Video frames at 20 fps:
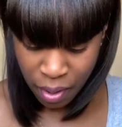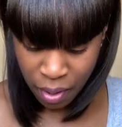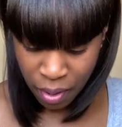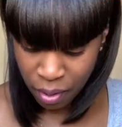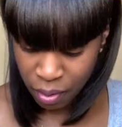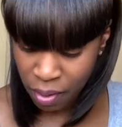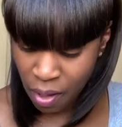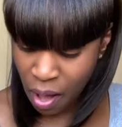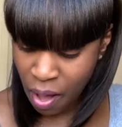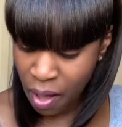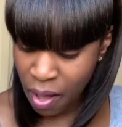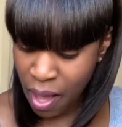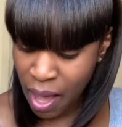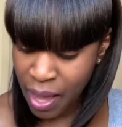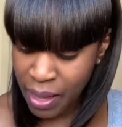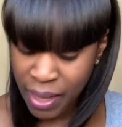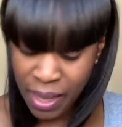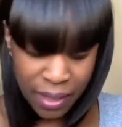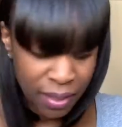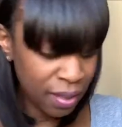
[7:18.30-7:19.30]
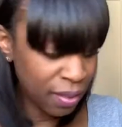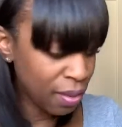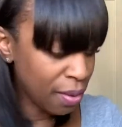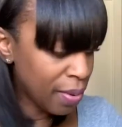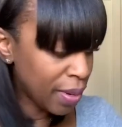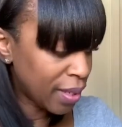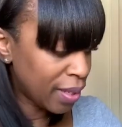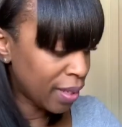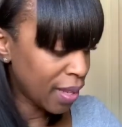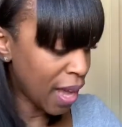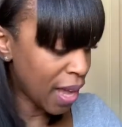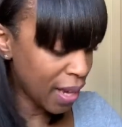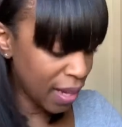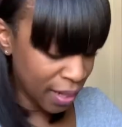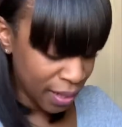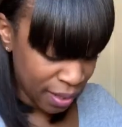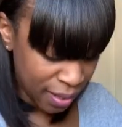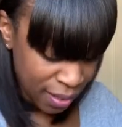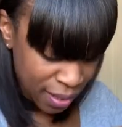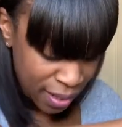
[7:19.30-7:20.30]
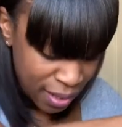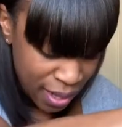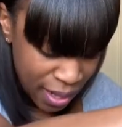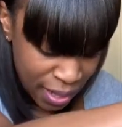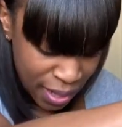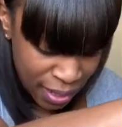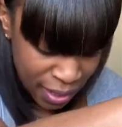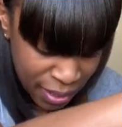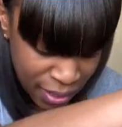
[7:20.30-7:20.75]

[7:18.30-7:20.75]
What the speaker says: Y'all, I got so excited to cutting